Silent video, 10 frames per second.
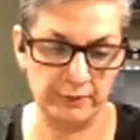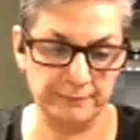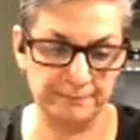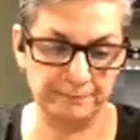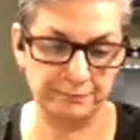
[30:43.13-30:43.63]

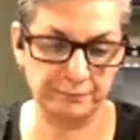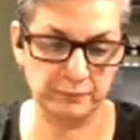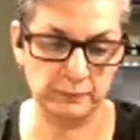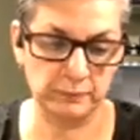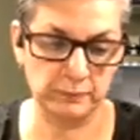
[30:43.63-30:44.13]
nice and
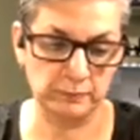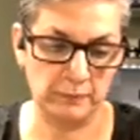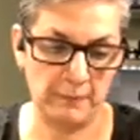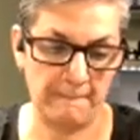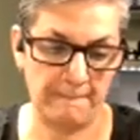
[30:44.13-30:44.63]
tight to the
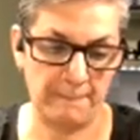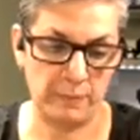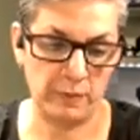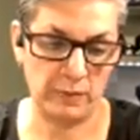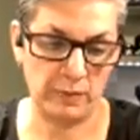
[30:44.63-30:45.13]
cup.
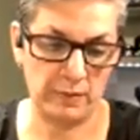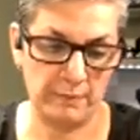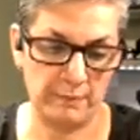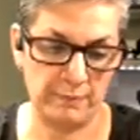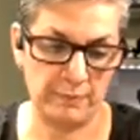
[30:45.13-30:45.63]
All
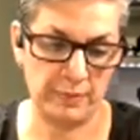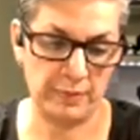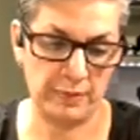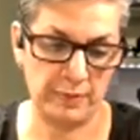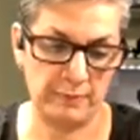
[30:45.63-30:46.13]
that matters.
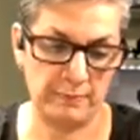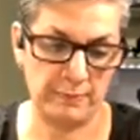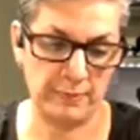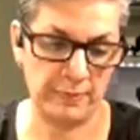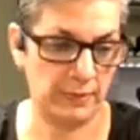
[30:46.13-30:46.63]
Okay.
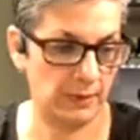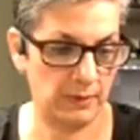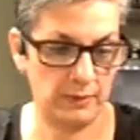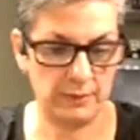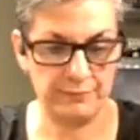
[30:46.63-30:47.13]

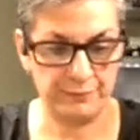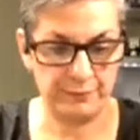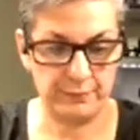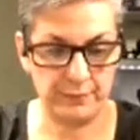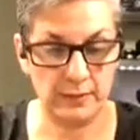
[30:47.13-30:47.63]

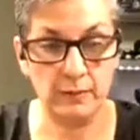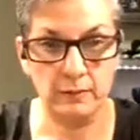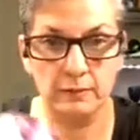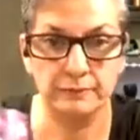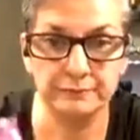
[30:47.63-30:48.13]
So
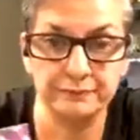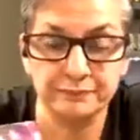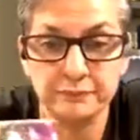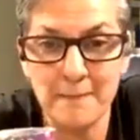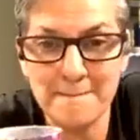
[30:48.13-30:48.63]
the next
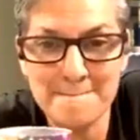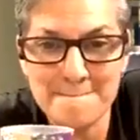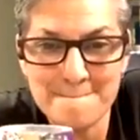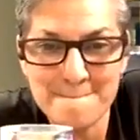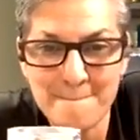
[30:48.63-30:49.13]
part, we're
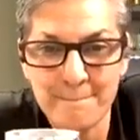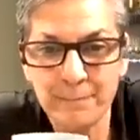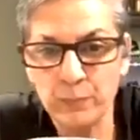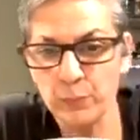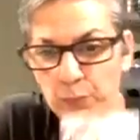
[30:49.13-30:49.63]
going to take our
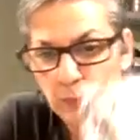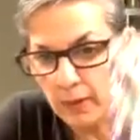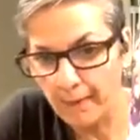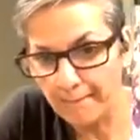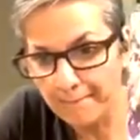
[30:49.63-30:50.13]
tape.
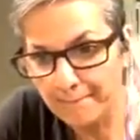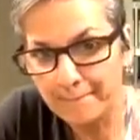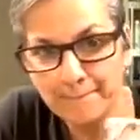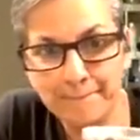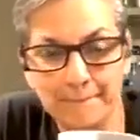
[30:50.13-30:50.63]
I don't
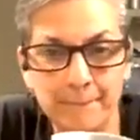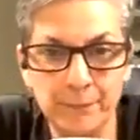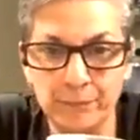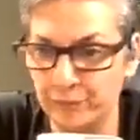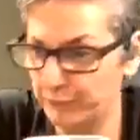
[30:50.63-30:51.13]
know if I
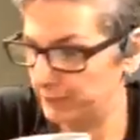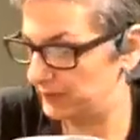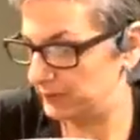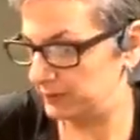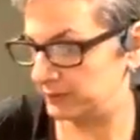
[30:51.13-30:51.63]
mentioned that this
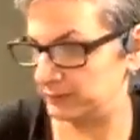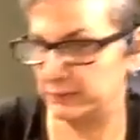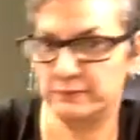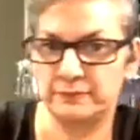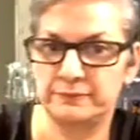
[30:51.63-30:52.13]
was something that
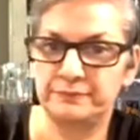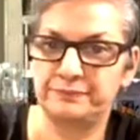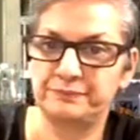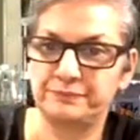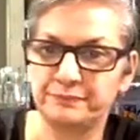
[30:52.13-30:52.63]
we needed.
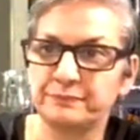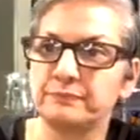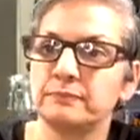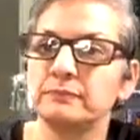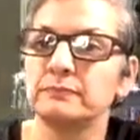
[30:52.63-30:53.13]
You've got
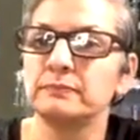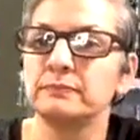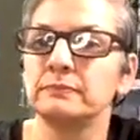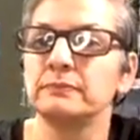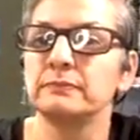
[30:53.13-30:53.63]
tape?
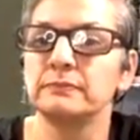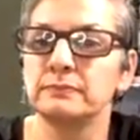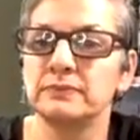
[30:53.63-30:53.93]
Perfect.